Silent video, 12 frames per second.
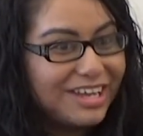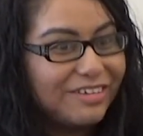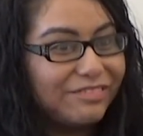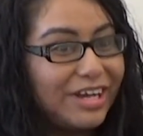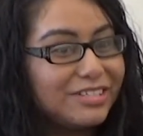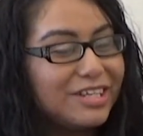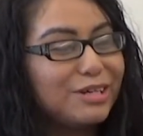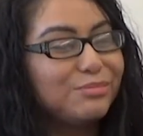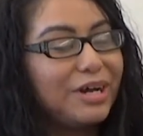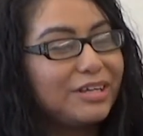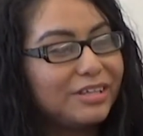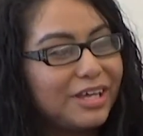If I stay in
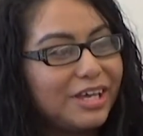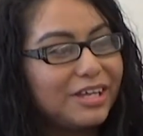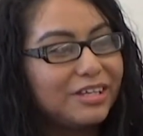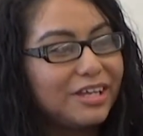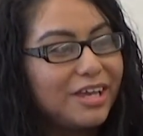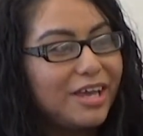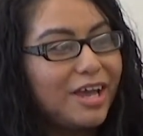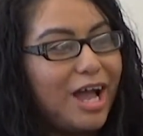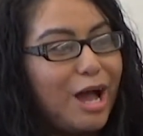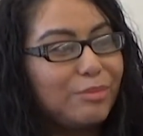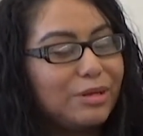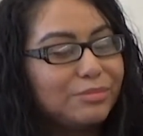my lane,
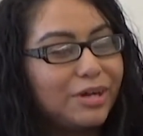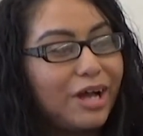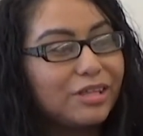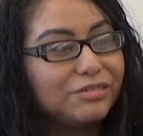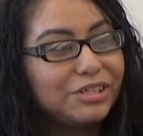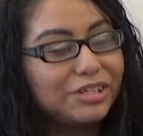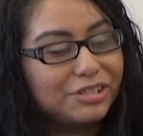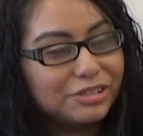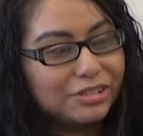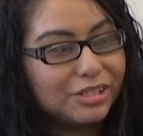I'm not bothering you,